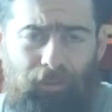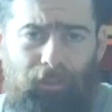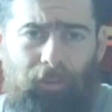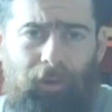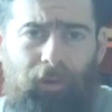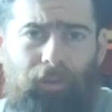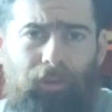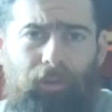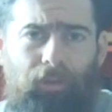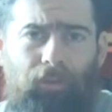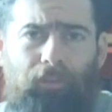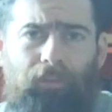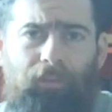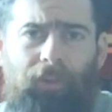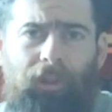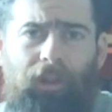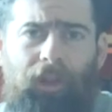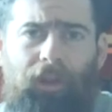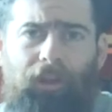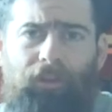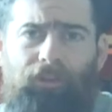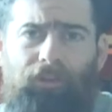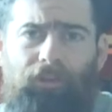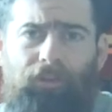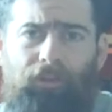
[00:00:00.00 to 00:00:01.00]
me all these
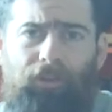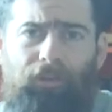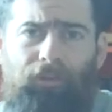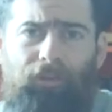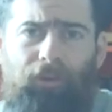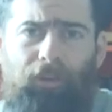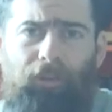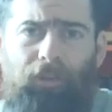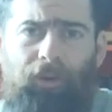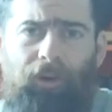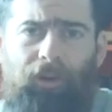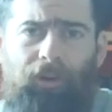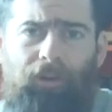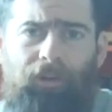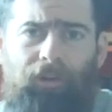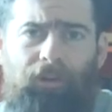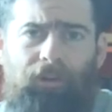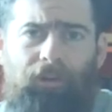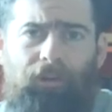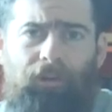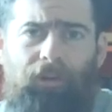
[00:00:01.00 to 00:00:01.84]
pleasures if I want it to.